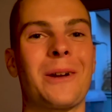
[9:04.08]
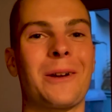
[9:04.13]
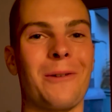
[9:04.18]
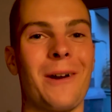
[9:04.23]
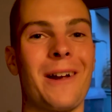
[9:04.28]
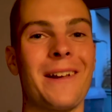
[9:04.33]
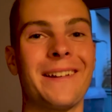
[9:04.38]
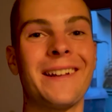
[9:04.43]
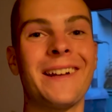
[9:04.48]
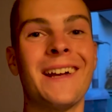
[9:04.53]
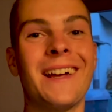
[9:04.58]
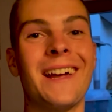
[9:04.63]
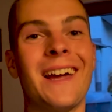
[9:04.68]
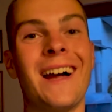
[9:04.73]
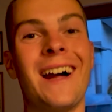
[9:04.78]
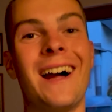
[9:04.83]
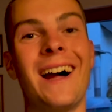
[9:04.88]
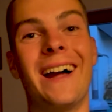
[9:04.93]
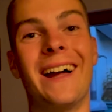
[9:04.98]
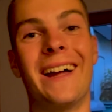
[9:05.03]
run.
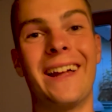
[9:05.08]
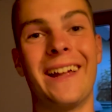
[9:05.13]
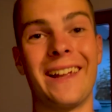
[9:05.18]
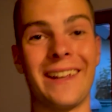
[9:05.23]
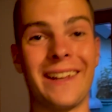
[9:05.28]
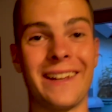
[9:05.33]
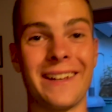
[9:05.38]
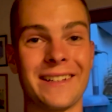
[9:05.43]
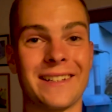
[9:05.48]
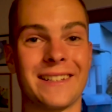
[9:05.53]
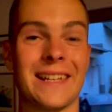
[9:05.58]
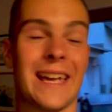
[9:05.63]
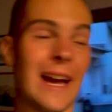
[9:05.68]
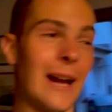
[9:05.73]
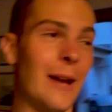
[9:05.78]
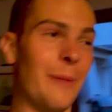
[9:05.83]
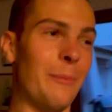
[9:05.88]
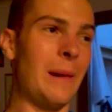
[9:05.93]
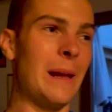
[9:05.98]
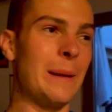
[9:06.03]
And
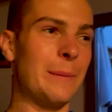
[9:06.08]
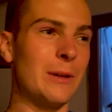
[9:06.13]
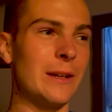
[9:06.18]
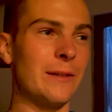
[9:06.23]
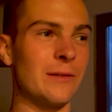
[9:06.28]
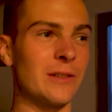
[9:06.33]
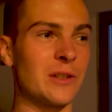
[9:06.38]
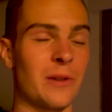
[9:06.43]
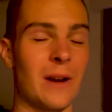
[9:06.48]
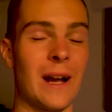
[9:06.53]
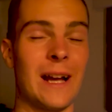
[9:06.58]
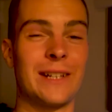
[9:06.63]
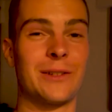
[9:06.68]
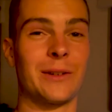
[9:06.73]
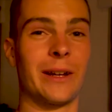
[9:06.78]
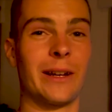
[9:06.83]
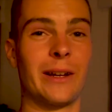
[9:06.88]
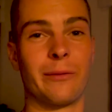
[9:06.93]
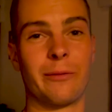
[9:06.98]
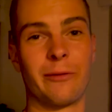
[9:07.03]
yeah, maybe even try to
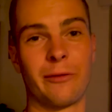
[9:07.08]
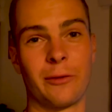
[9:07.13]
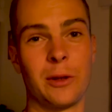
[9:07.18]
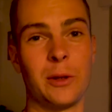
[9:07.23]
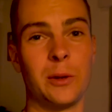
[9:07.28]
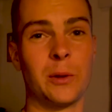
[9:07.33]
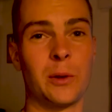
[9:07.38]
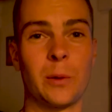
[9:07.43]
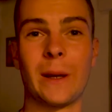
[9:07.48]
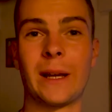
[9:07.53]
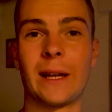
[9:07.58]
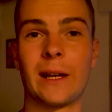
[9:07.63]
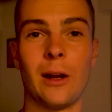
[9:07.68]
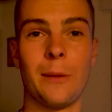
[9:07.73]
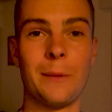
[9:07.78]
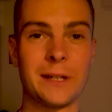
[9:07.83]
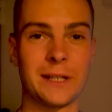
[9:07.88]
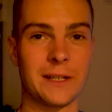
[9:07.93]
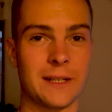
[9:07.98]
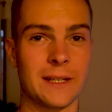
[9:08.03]
get a few quick
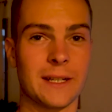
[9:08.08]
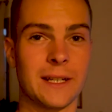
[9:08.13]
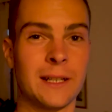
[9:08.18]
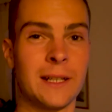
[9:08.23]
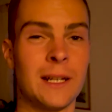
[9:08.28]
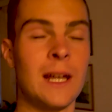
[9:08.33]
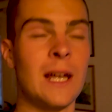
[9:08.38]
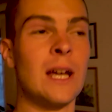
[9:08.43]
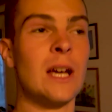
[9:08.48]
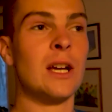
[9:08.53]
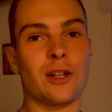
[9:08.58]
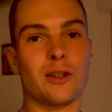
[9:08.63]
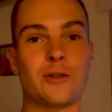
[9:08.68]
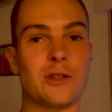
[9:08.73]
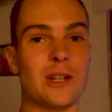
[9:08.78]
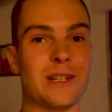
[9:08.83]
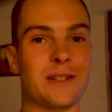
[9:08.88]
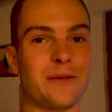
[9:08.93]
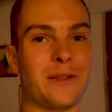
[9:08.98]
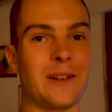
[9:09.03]
kilometers in to
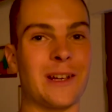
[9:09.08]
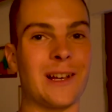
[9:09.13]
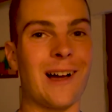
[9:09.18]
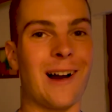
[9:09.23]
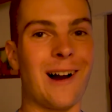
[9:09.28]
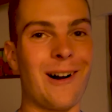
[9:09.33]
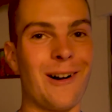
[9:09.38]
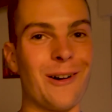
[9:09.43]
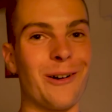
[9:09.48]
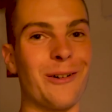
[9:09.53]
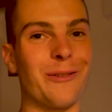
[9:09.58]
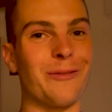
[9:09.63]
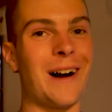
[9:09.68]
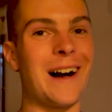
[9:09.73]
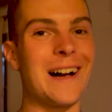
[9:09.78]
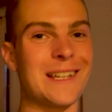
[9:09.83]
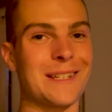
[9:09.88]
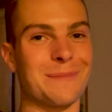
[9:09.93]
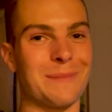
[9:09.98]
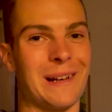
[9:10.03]
just feel how
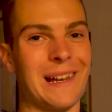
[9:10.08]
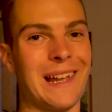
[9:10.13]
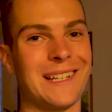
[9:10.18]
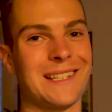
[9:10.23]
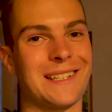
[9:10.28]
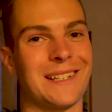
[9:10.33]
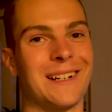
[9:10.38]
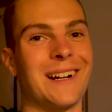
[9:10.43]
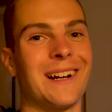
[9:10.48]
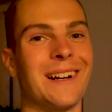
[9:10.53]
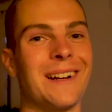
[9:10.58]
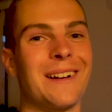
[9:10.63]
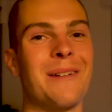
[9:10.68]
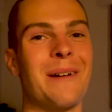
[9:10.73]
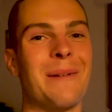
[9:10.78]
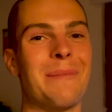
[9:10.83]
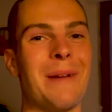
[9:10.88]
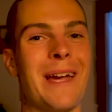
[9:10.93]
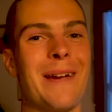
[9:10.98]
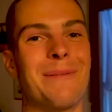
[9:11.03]
fast my legs are
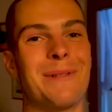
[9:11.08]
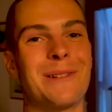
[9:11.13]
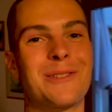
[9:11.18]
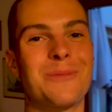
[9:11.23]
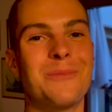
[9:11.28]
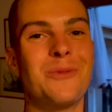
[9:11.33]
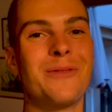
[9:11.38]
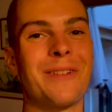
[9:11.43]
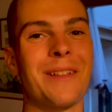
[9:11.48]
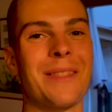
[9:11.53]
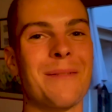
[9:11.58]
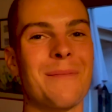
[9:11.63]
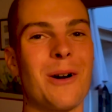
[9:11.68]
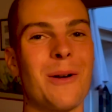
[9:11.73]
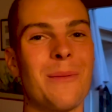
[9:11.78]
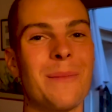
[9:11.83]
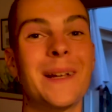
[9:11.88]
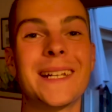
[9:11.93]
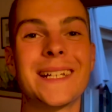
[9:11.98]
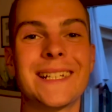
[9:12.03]
able to move at the
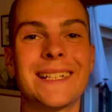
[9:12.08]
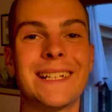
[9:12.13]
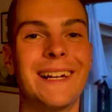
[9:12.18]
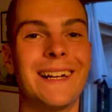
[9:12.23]
moment.